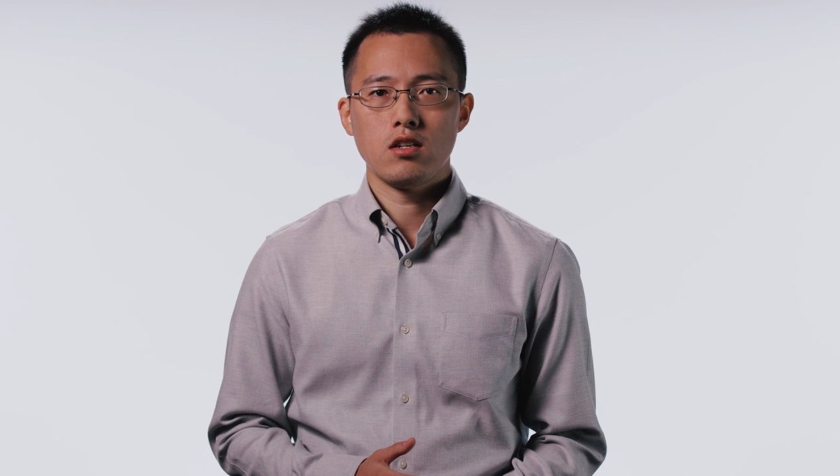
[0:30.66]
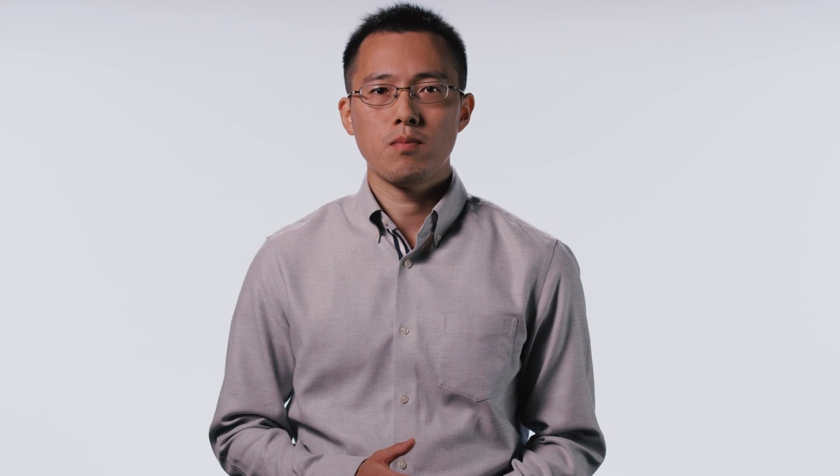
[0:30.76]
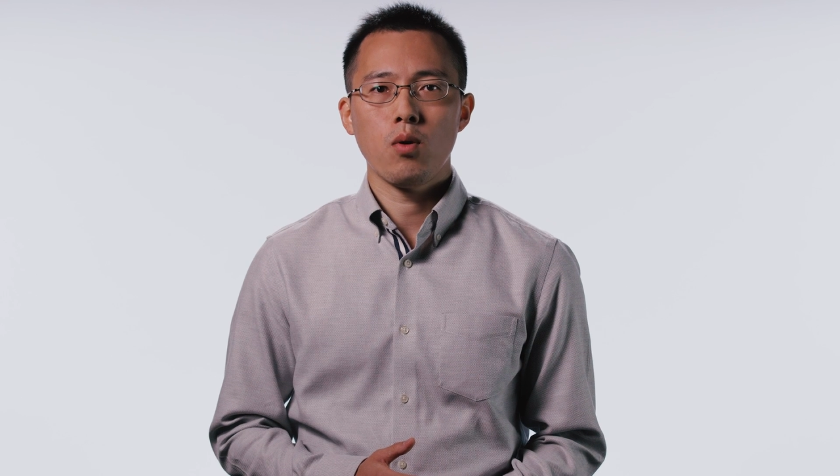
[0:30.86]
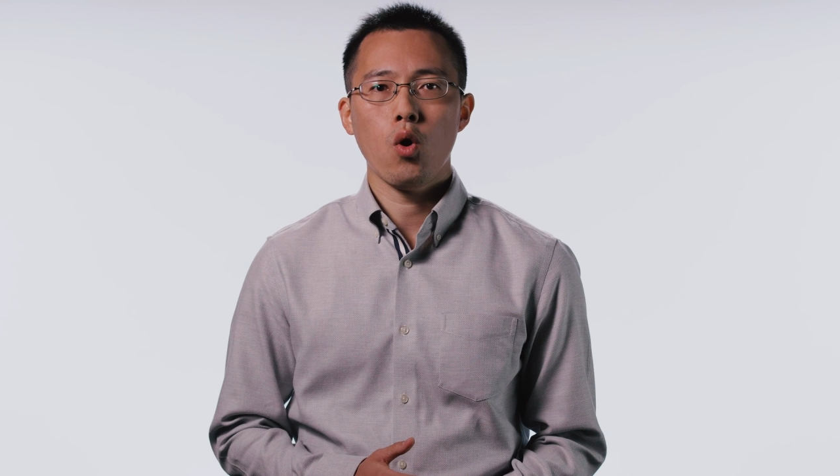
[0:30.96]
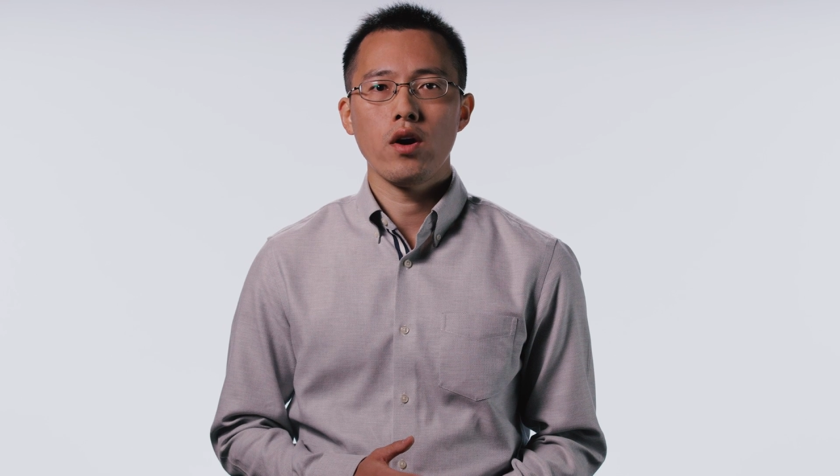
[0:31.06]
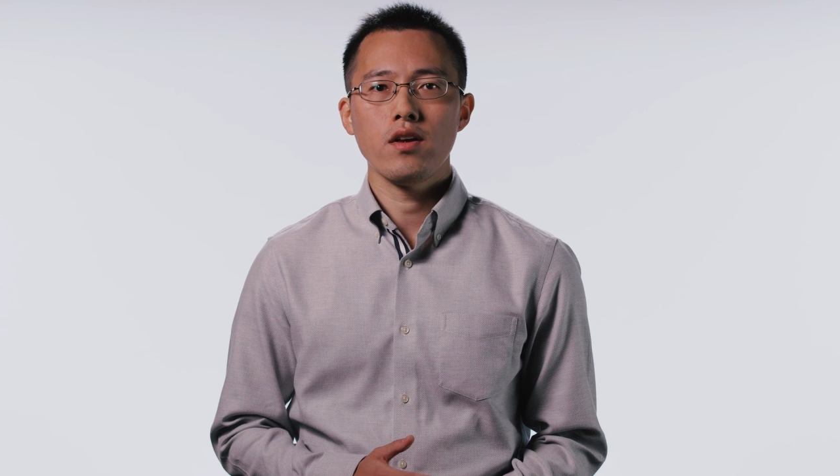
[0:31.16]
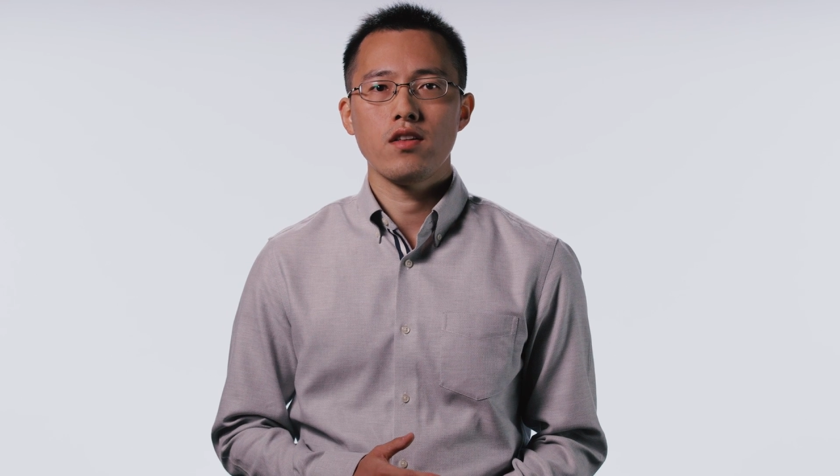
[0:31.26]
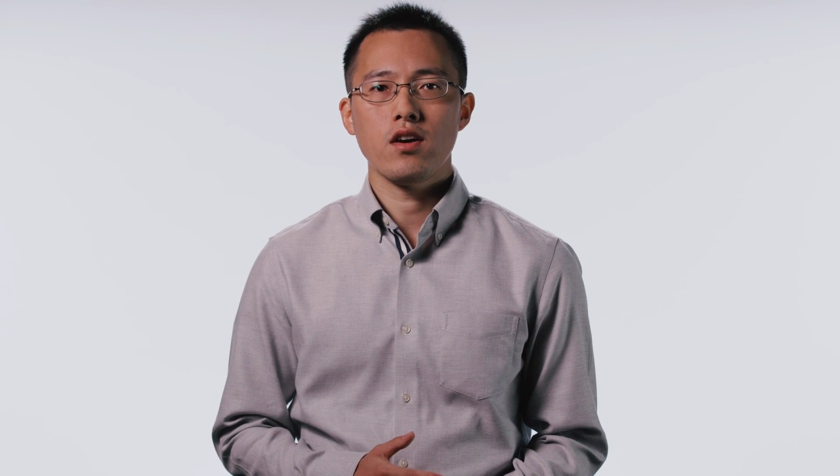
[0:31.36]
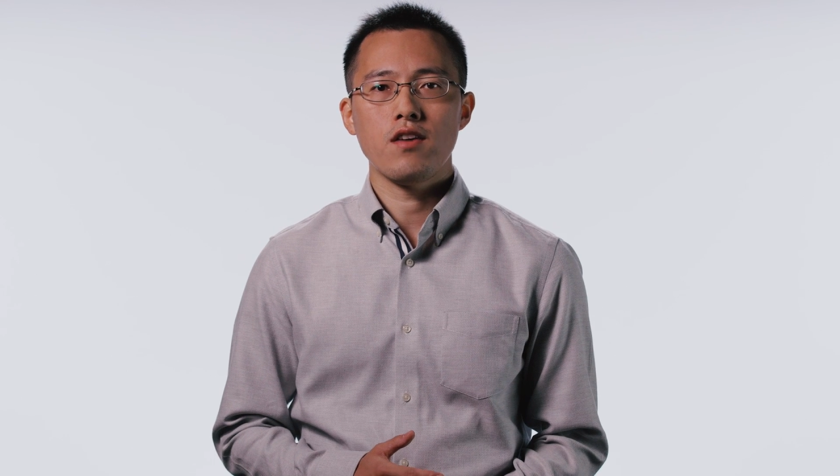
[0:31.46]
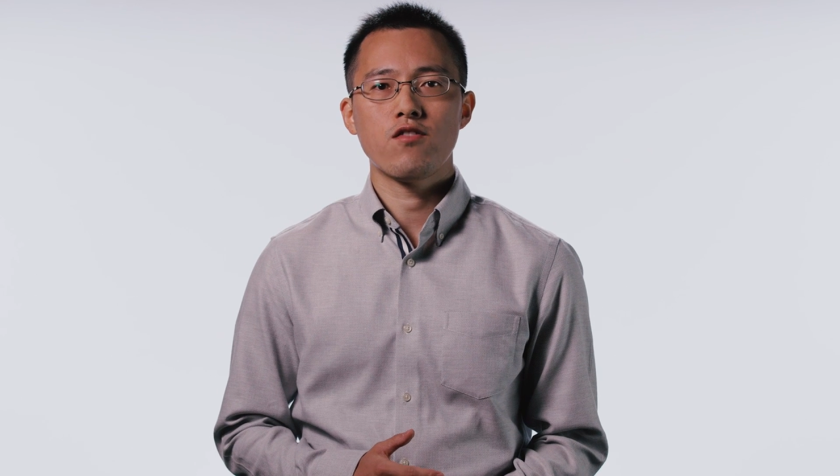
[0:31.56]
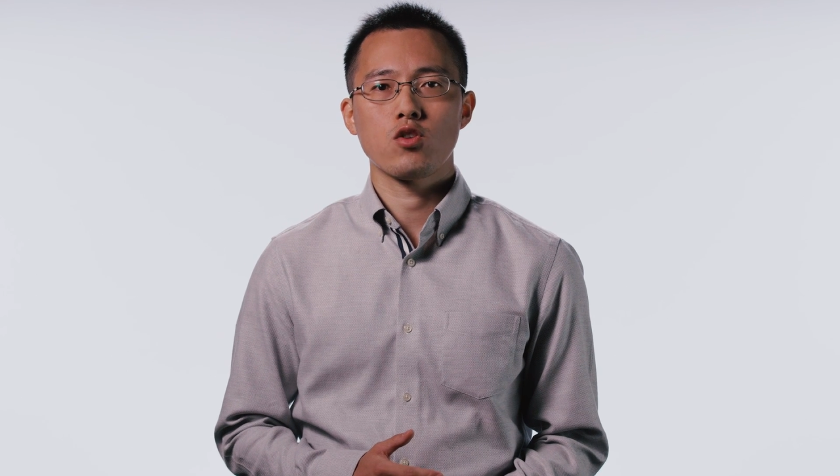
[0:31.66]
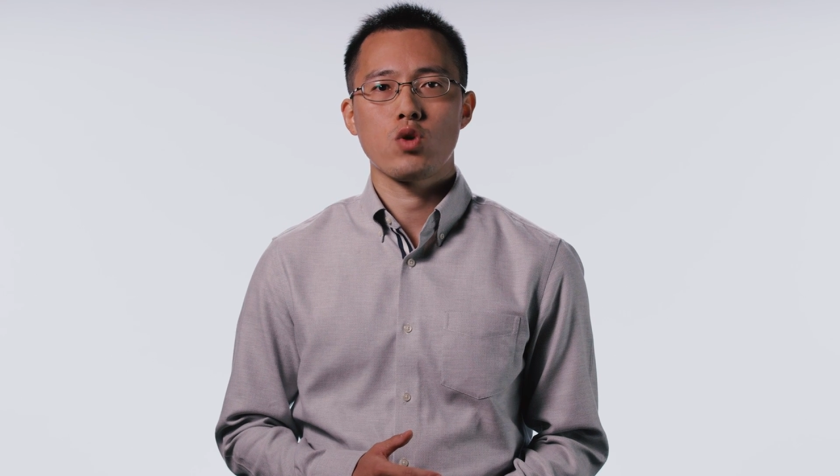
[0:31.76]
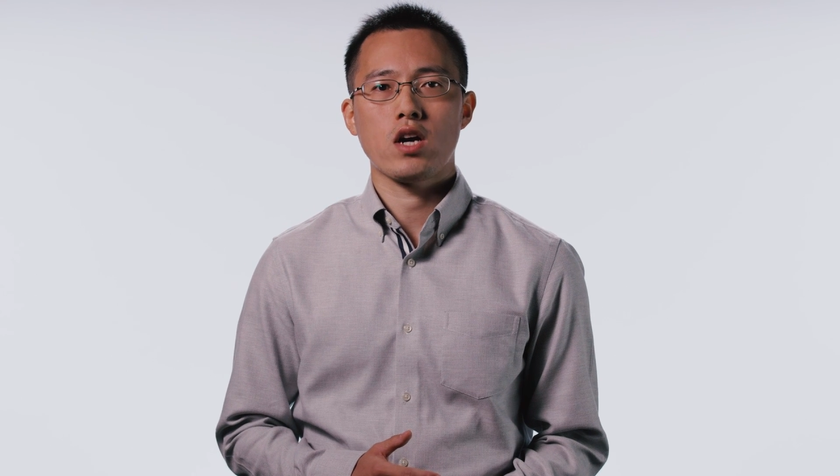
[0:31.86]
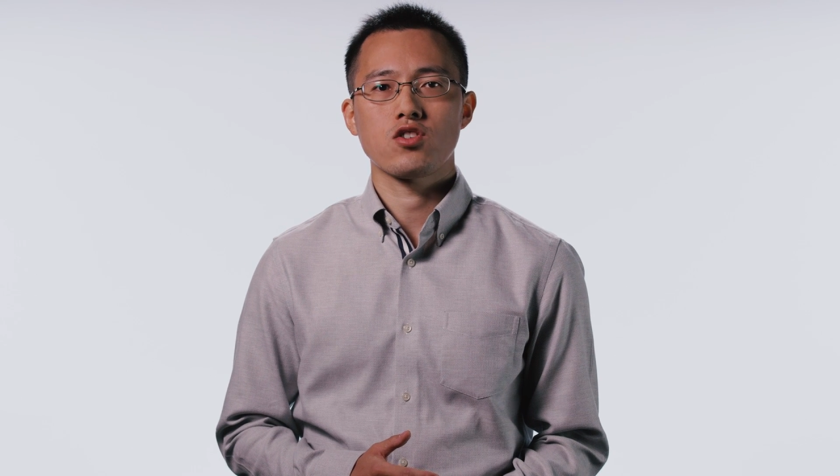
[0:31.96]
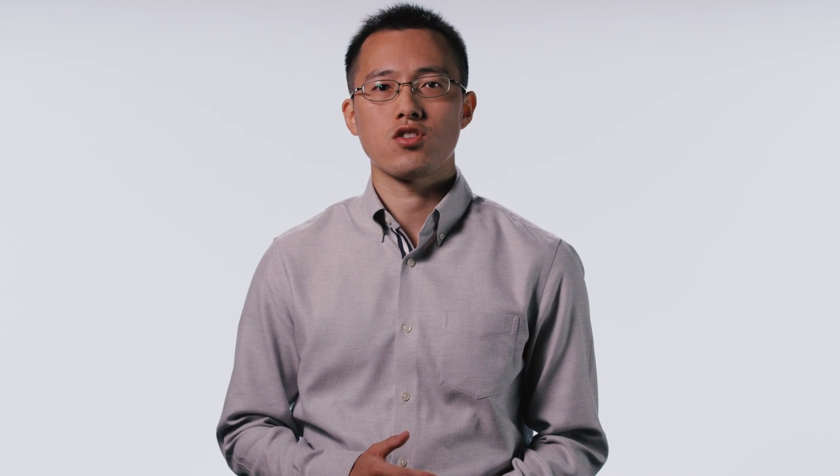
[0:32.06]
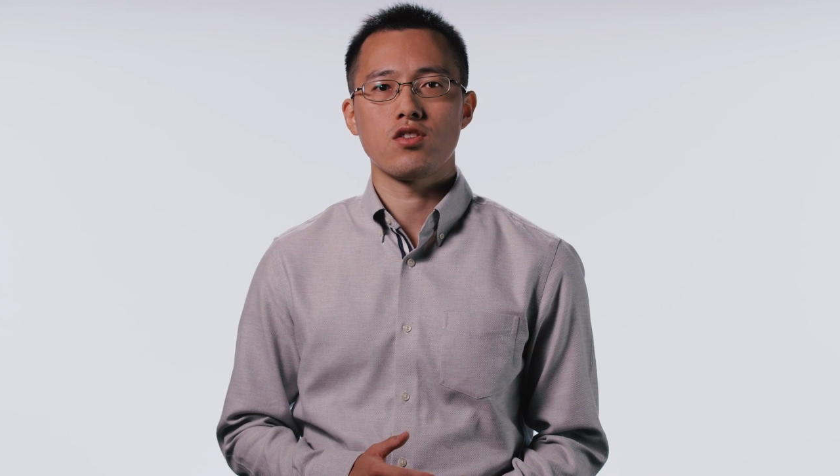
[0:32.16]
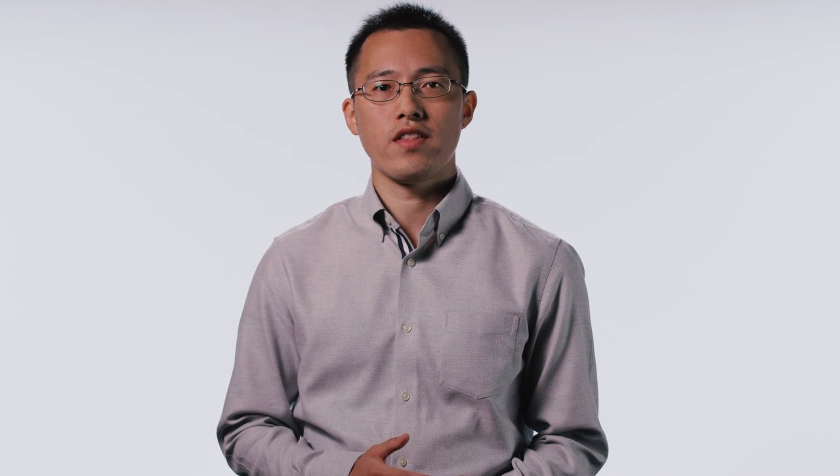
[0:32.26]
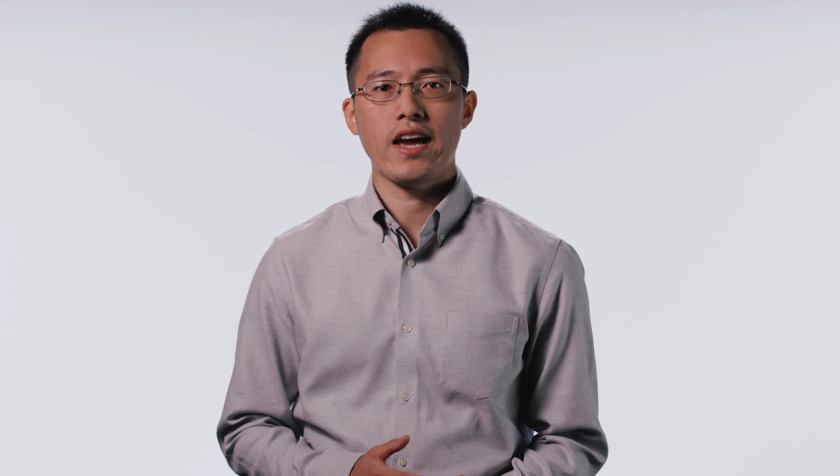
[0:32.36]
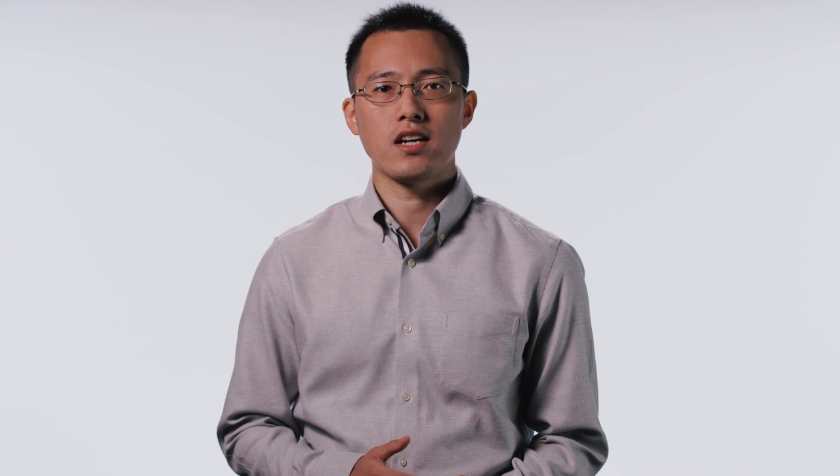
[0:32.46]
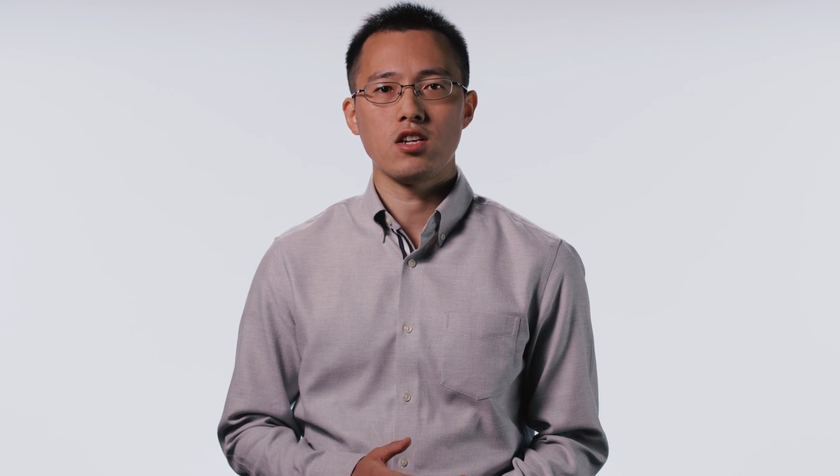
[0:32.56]
Deploy the infrastructure
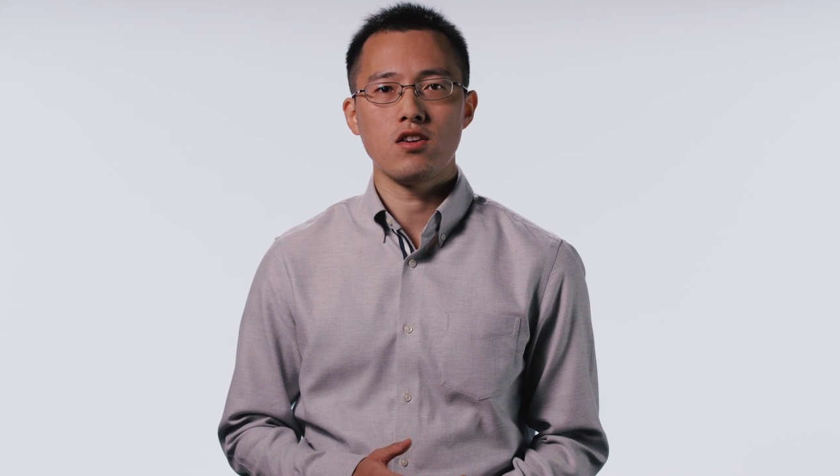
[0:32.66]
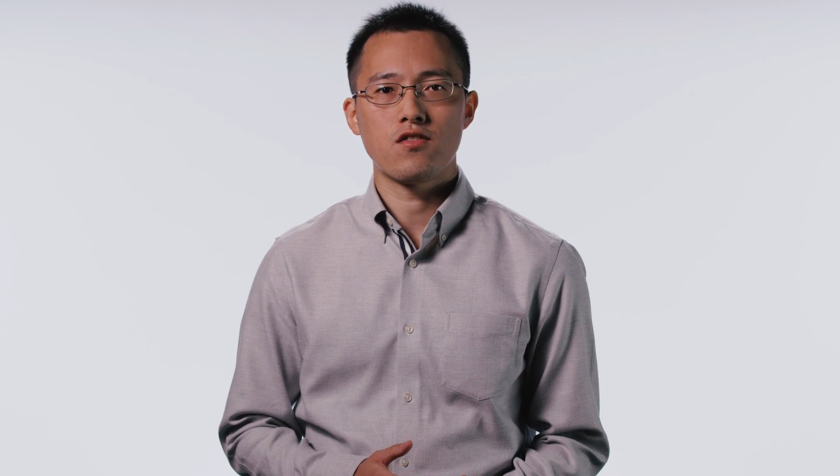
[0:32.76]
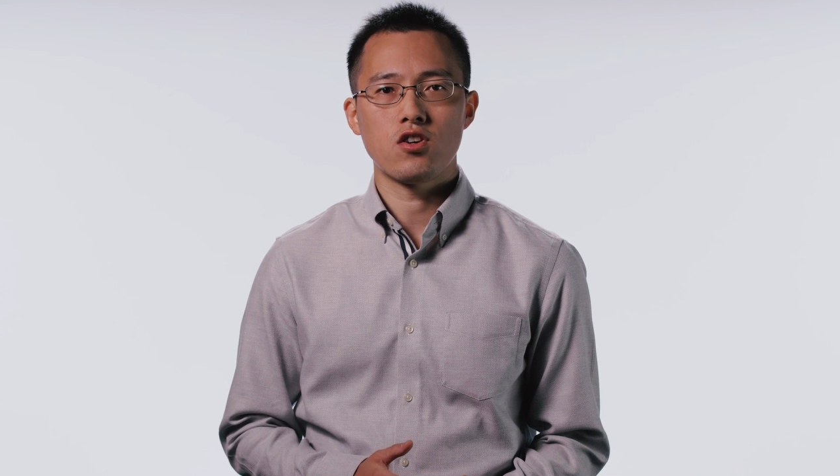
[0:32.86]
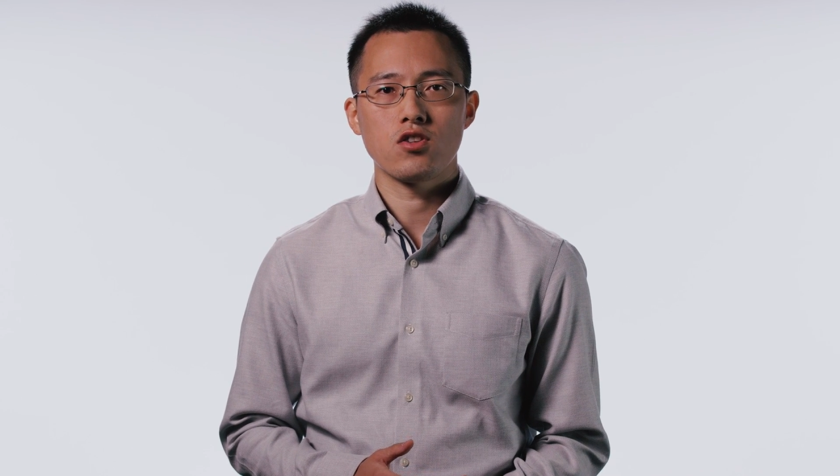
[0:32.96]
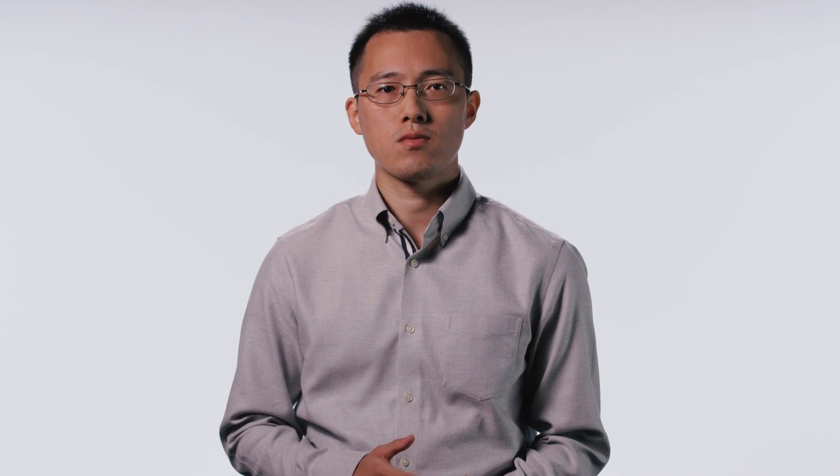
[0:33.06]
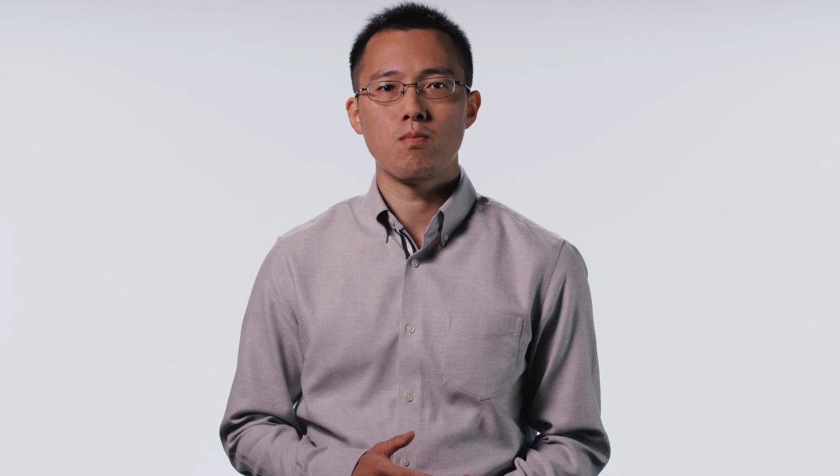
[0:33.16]
that delivers